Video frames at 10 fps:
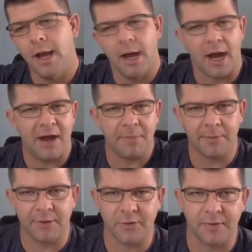I have my
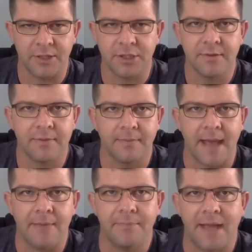reservations
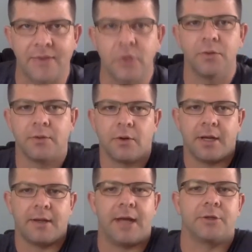that that's who the
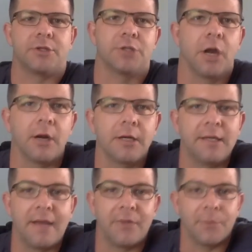Niners are
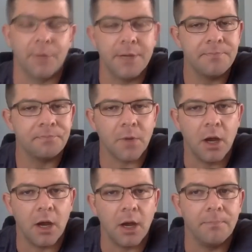targeting at 3.
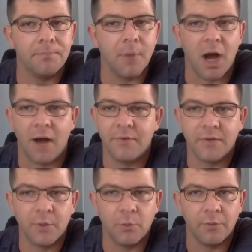
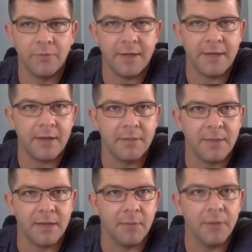Obviously, we'll find out in
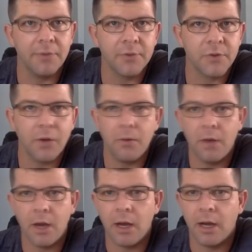about a month or so.
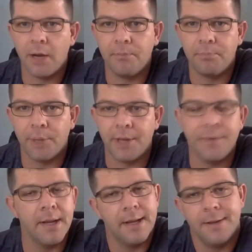
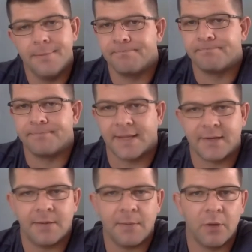But that's
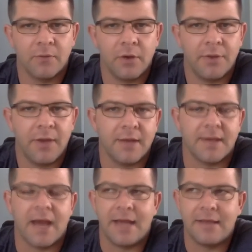kind of my overall thoughts.
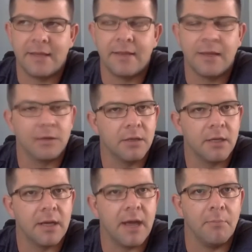I think they're
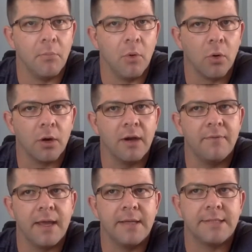looking at more of
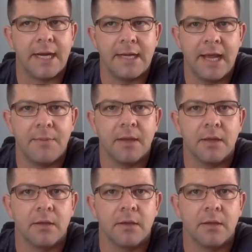a dynamic